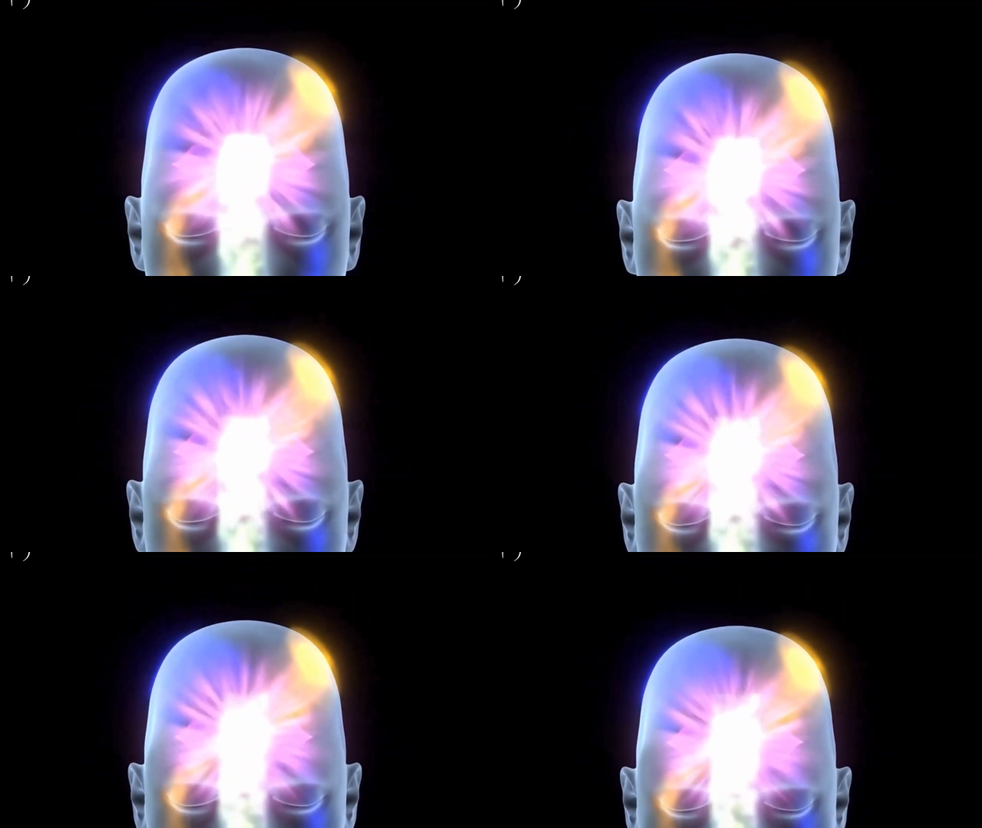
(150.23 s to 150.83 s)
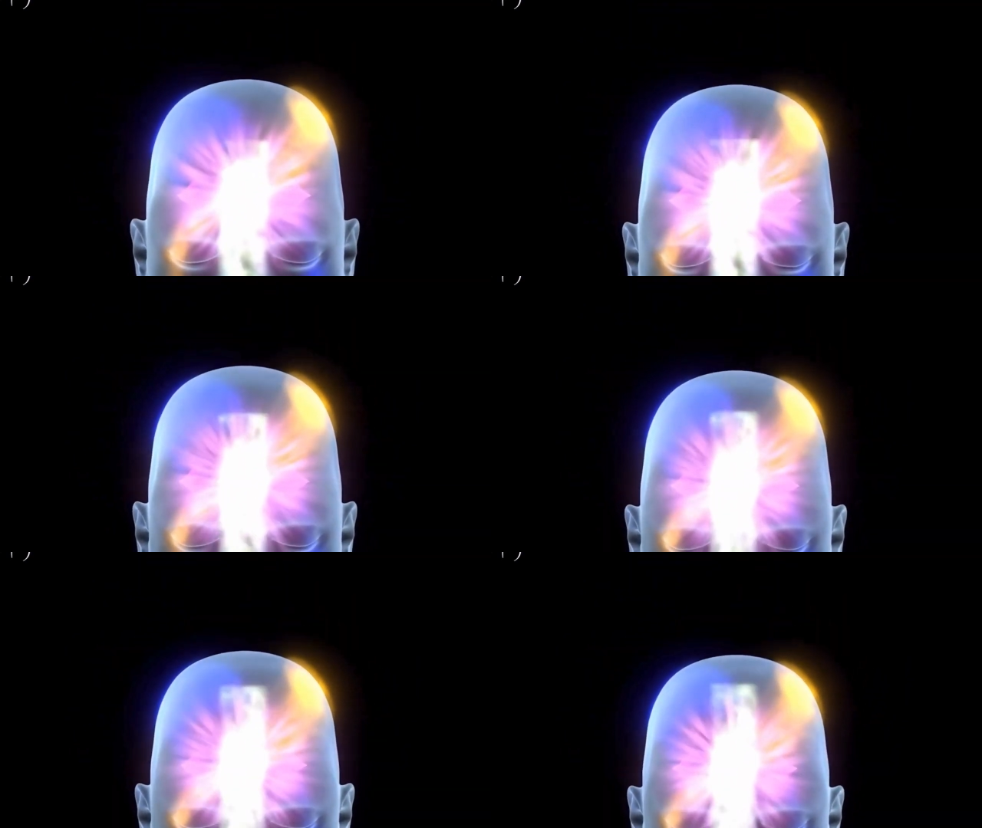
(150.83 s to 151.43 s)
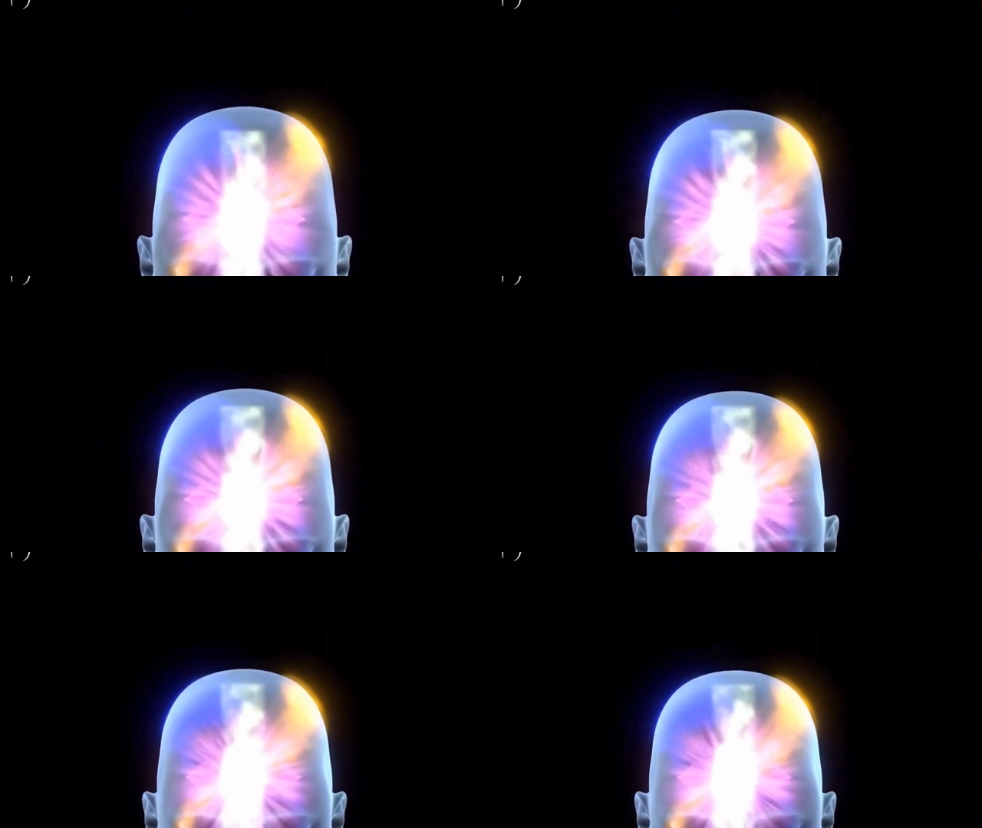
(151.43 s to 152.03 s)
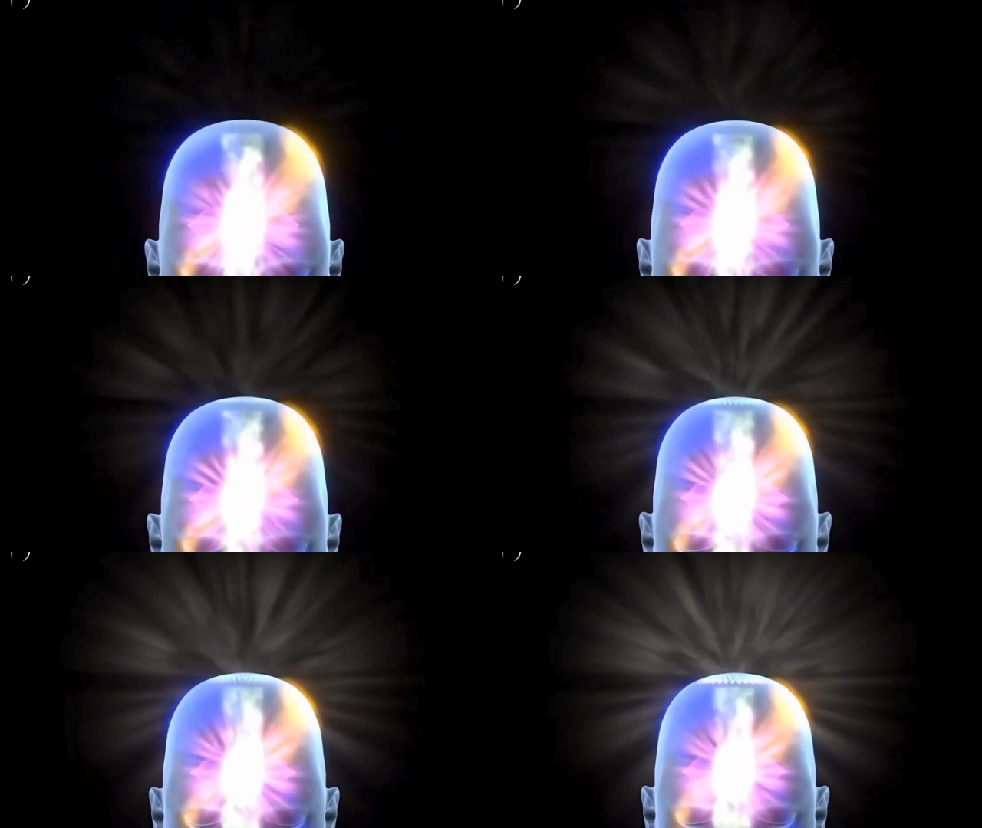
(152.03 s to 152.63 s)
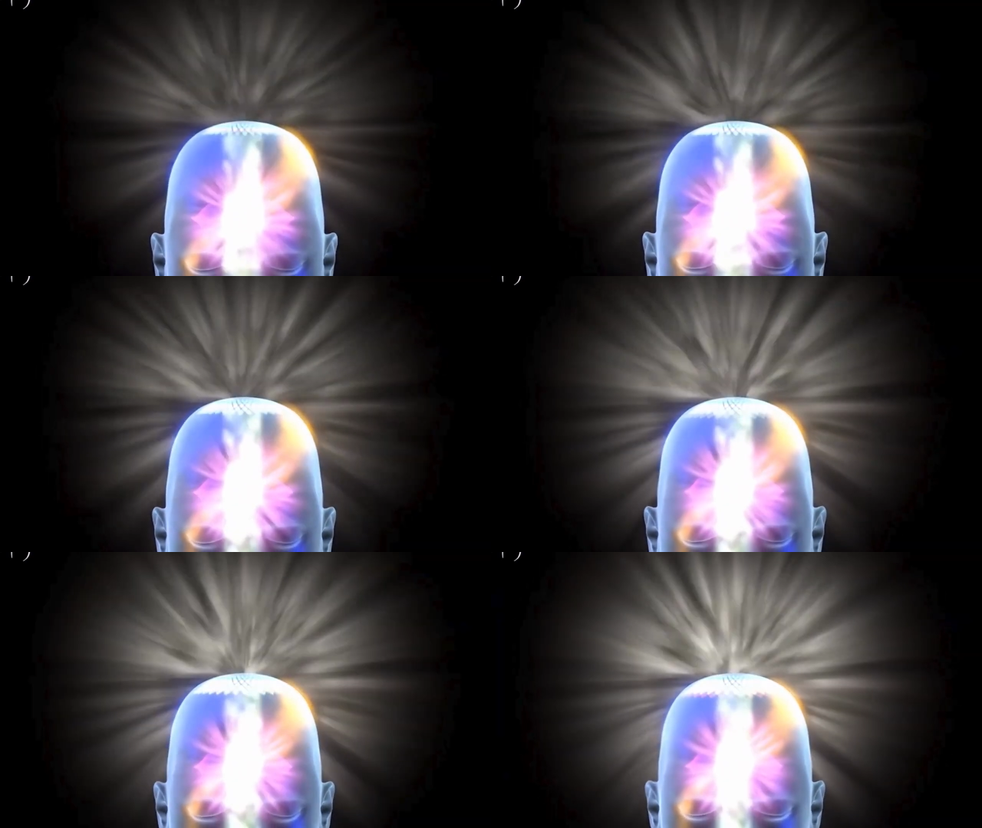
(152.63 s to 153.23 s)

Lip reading: Nobody's mouth can be seen.